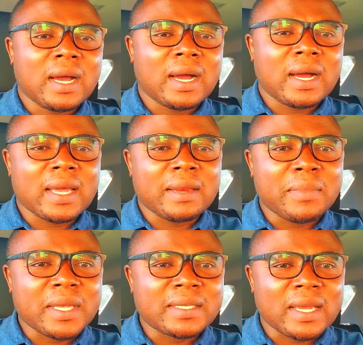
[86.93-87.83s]
it
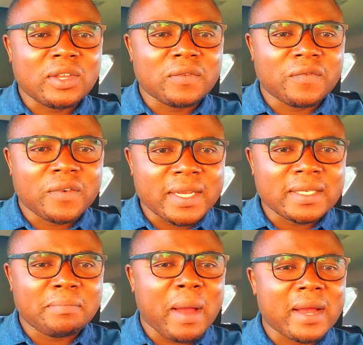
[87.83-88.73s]
means that you've raised the
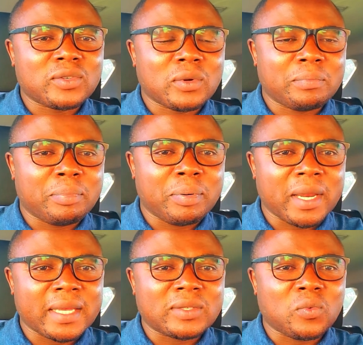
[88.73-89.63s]
bar to a
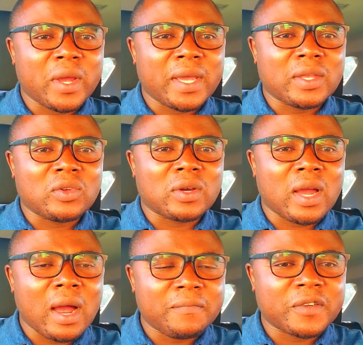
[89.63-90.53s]
place where you're
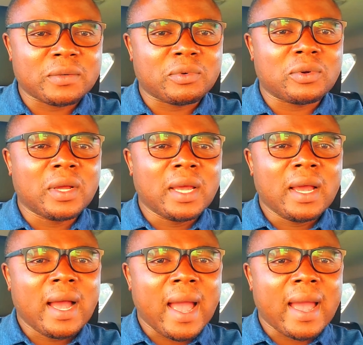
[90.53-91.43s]
comfortable
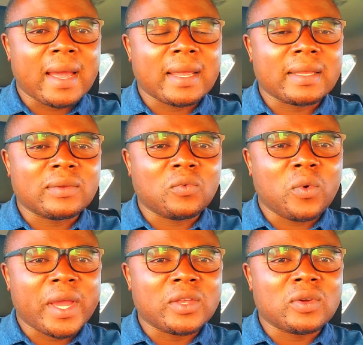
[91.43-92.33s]
and
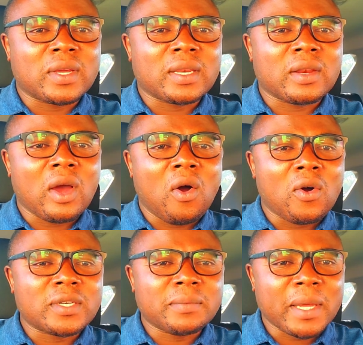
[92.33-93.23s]
where you can
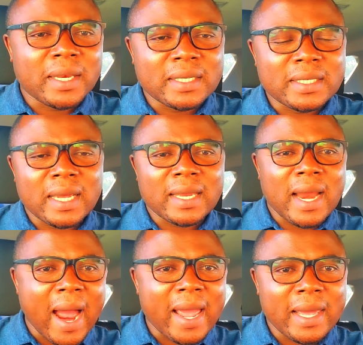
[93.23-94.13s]
ultimately take it
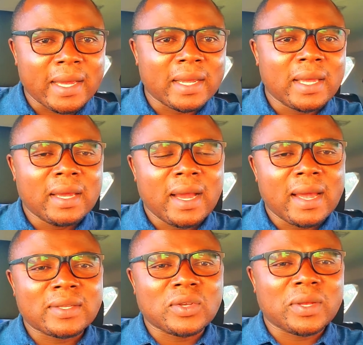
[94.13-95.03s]
higher.
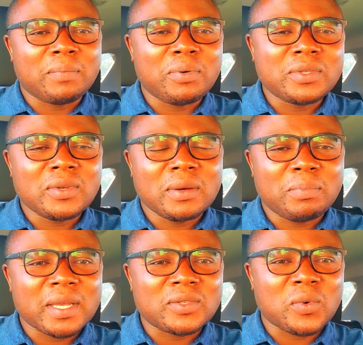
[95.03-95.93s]
And so it puts you in a
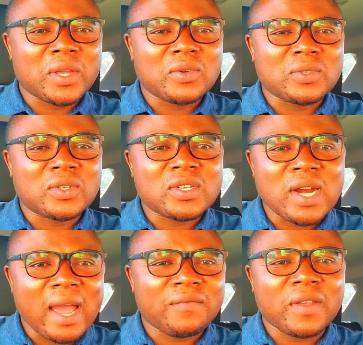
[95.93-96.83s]
place where you're
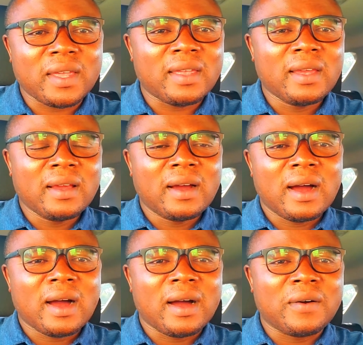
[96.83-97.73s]
striving
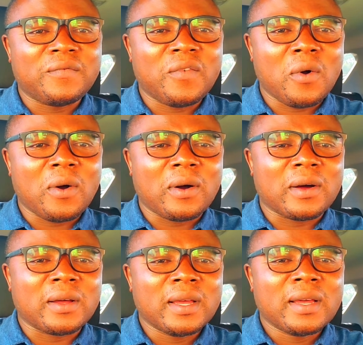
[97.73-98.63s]

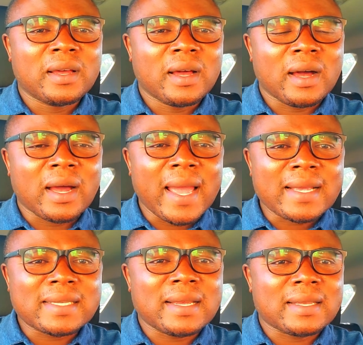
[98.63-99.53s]
for
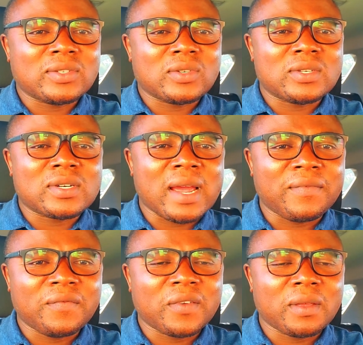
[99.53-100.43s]
excellence. You're
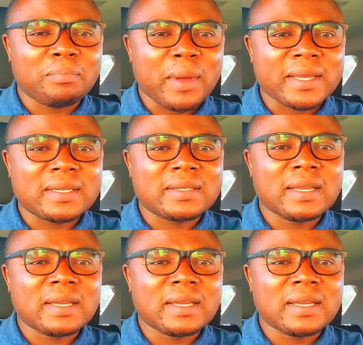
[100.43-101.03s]
striving for the best